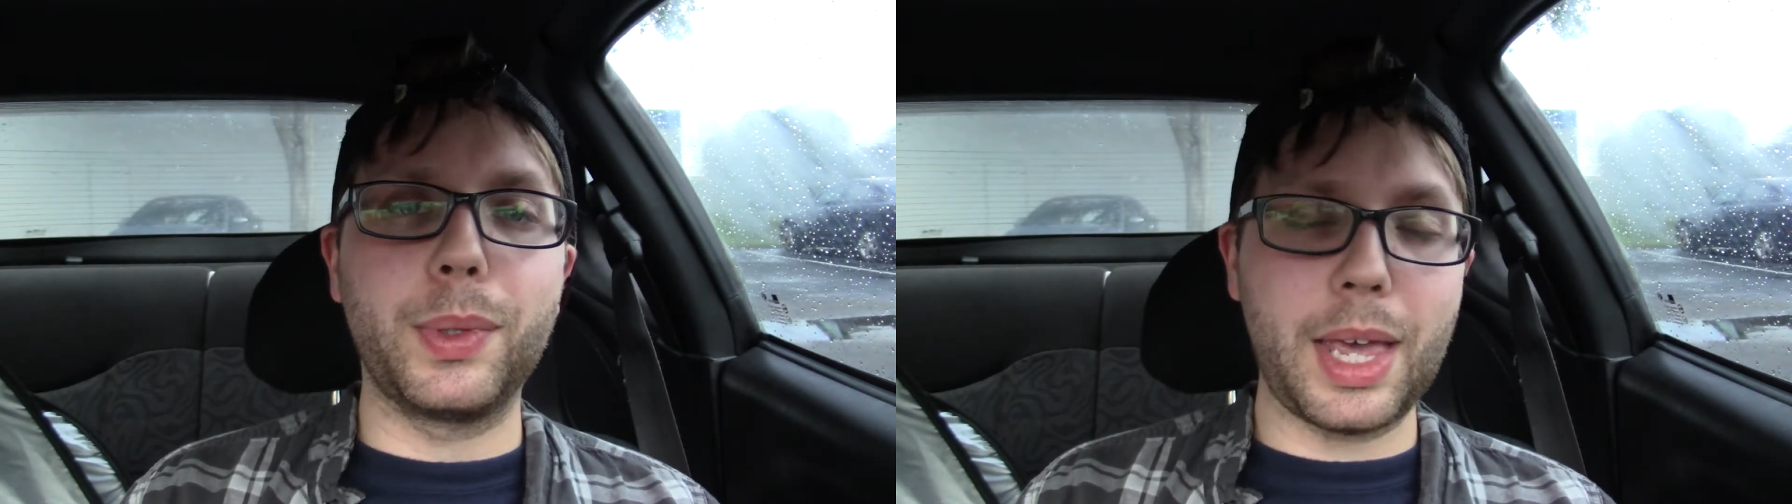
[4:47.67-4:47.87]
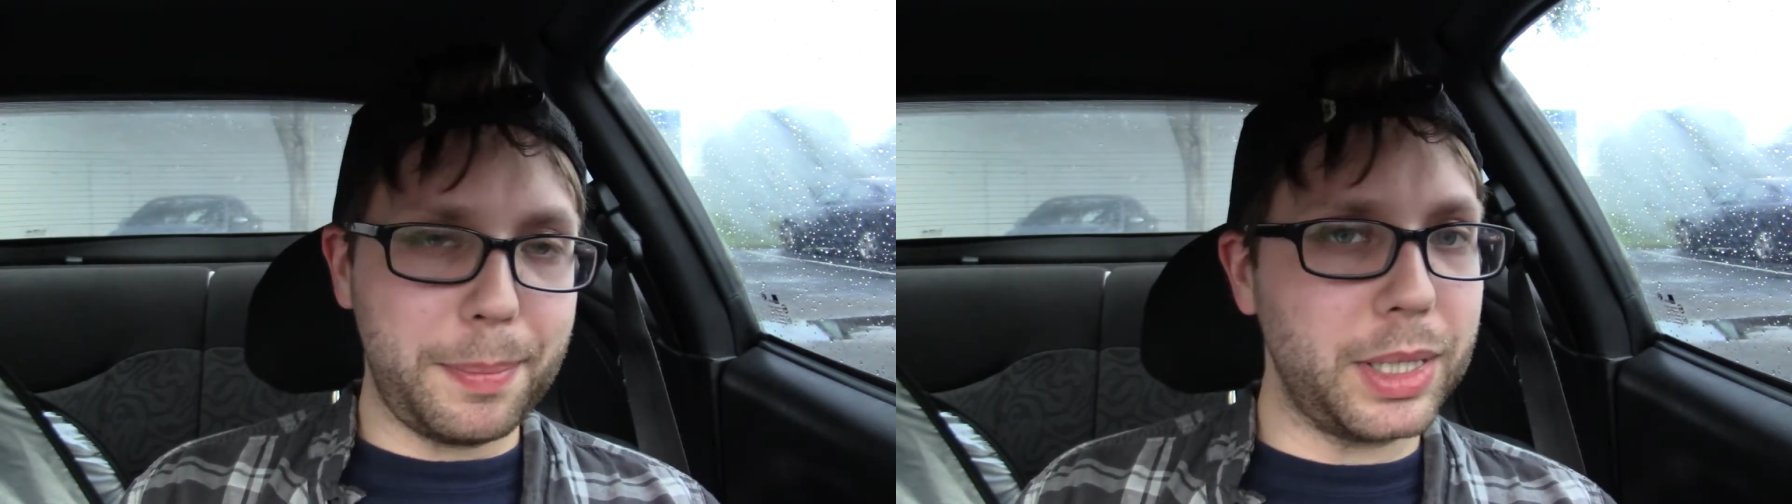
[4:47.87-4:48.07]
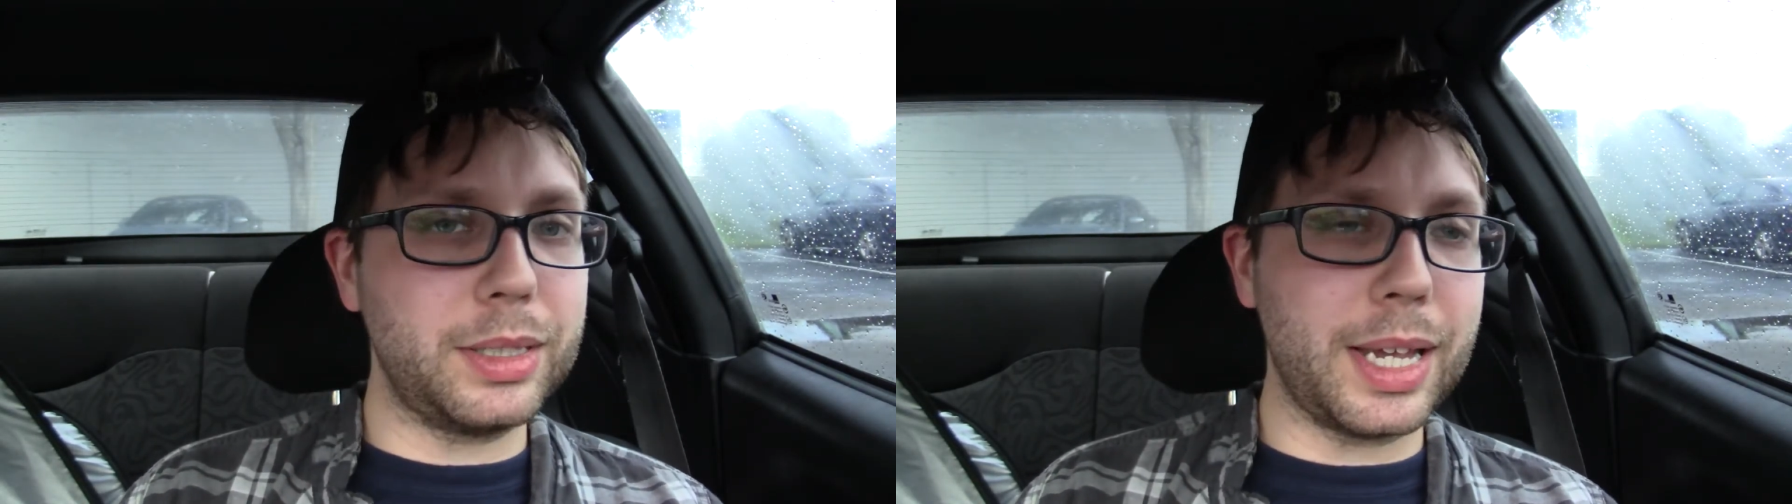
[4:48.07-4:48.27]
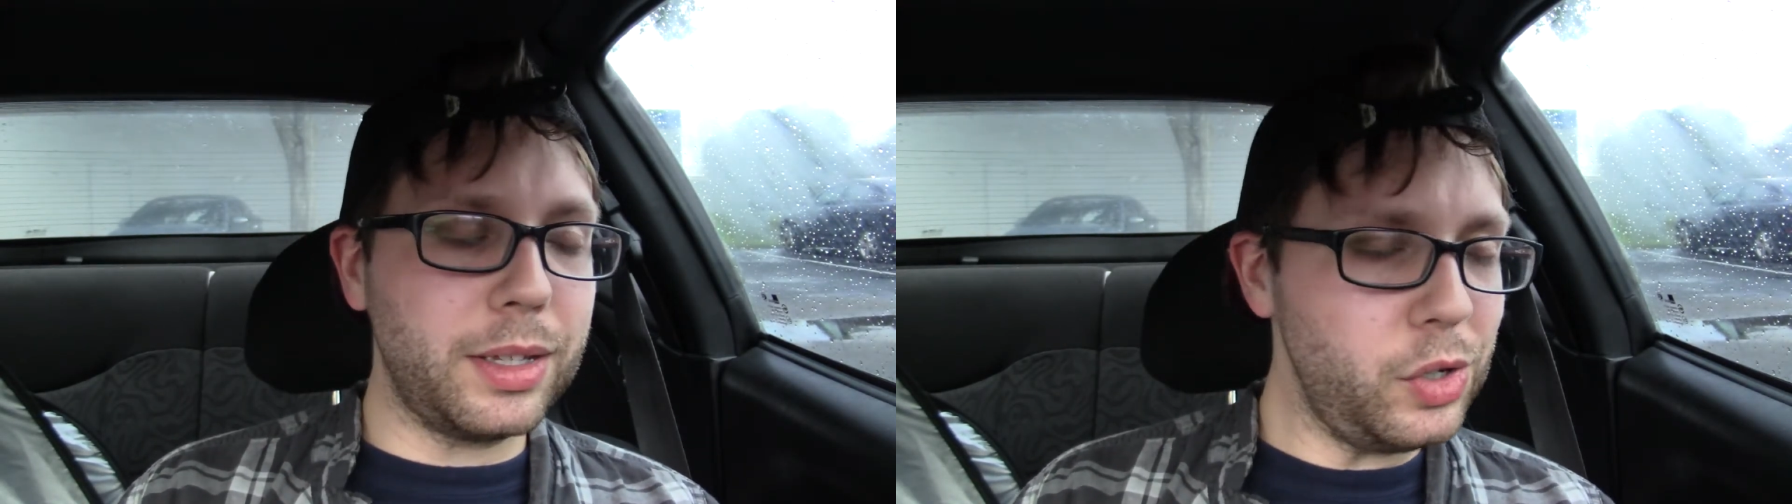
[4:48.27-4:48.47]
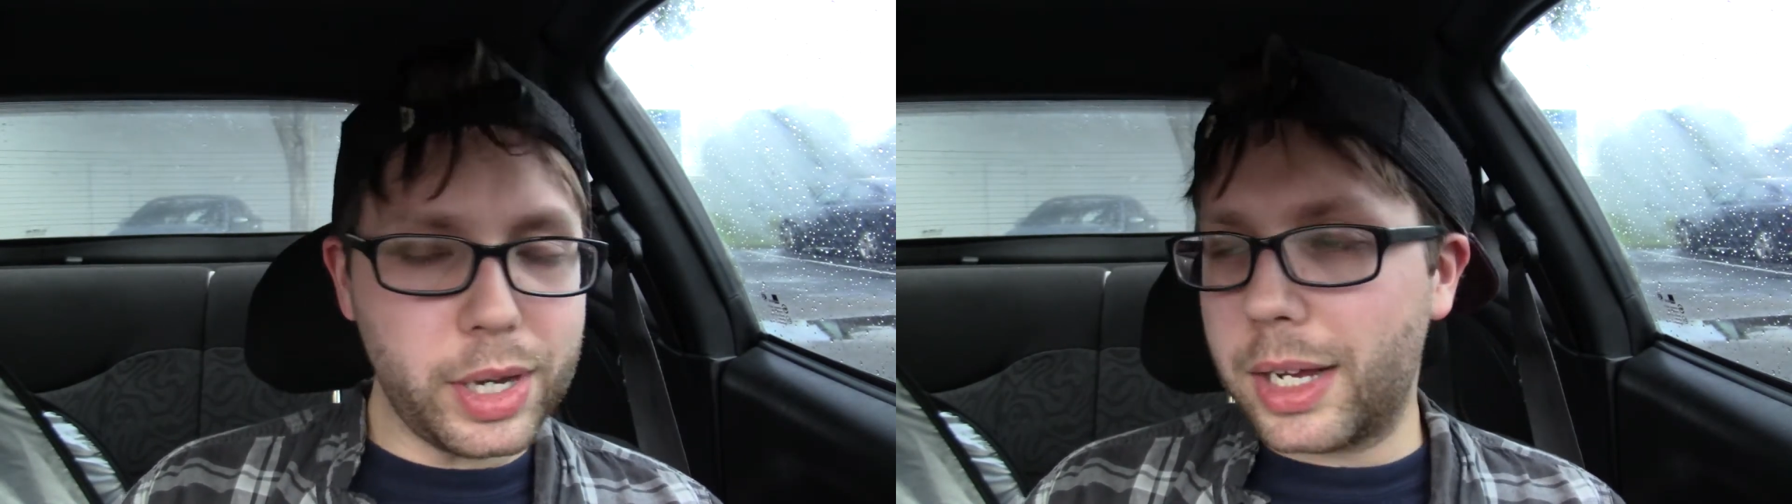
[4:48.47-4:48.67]
That being
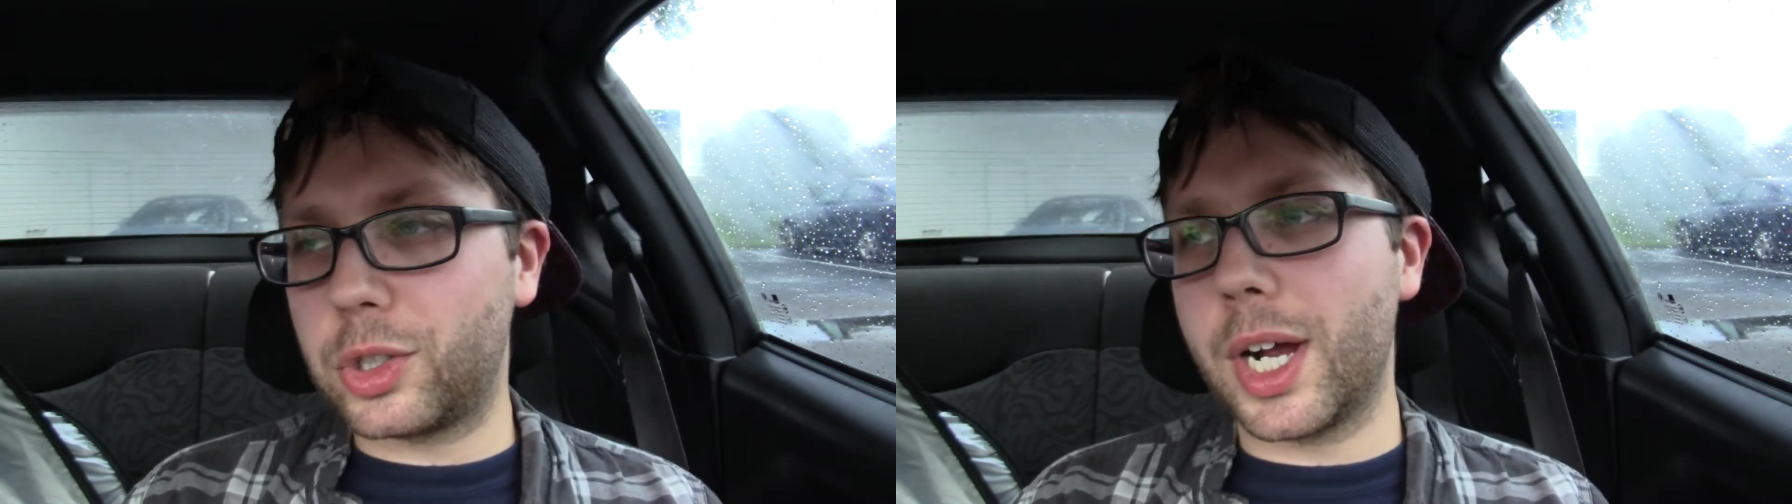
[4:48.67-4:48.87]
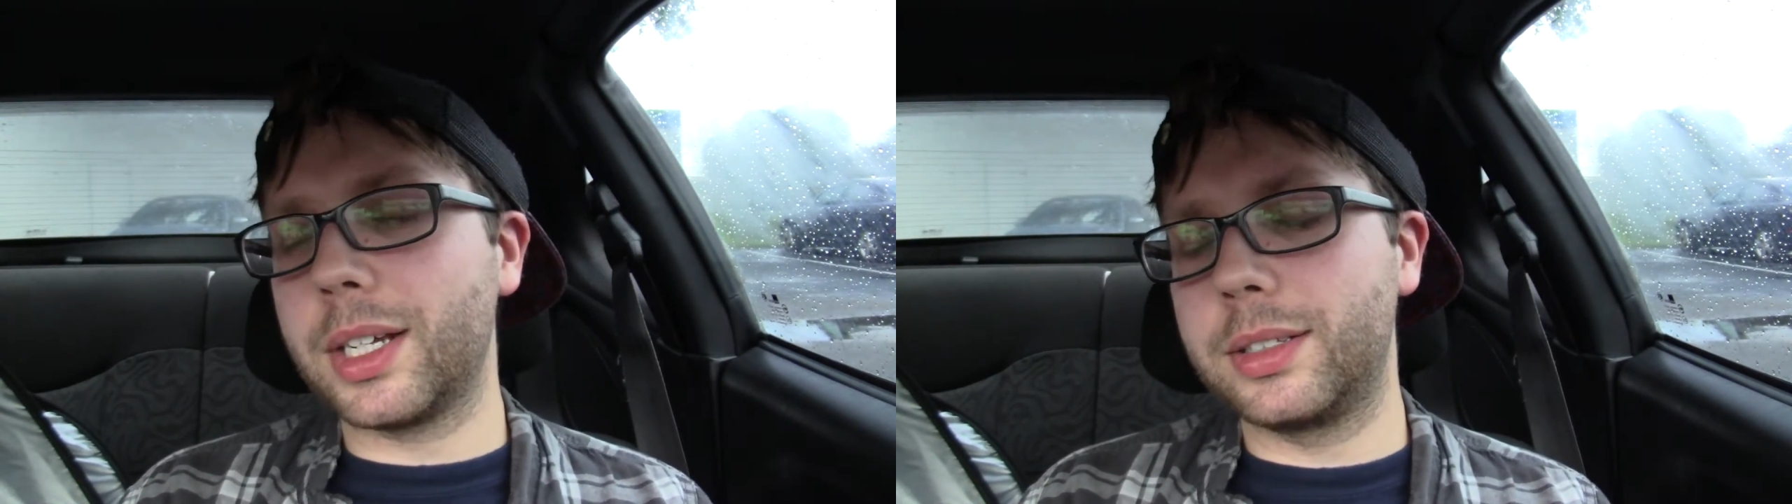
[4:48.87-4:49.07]
said, you guys rock,